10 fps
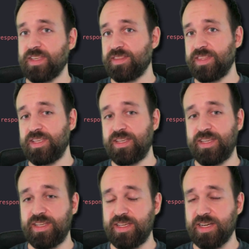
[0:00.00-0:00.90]

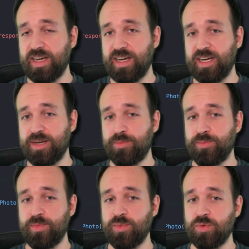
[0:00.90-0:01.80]
the
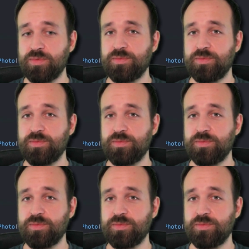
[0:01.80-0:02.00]
um,